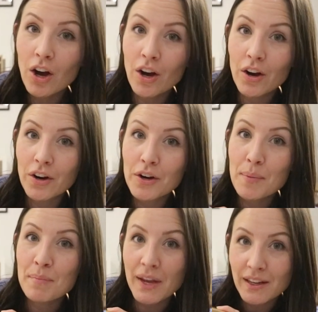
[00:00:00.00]
Our
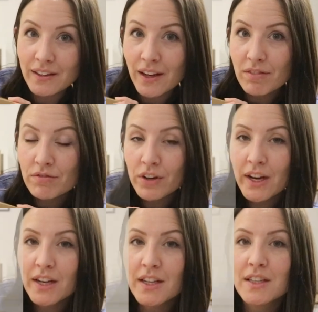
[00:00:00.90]
main gift for
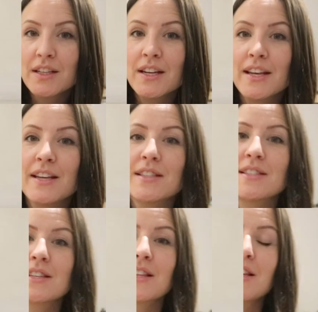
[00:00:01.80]
Hayden is
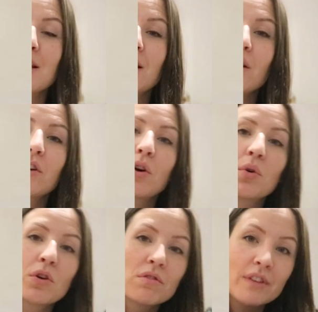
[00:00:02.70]
the
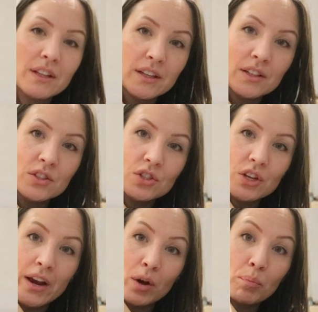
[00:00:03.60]
Coco Village
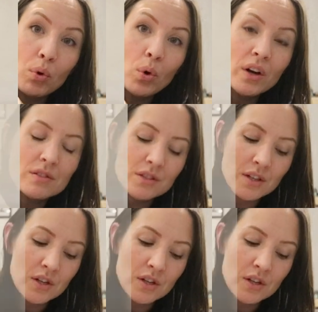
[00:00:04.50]
Airport.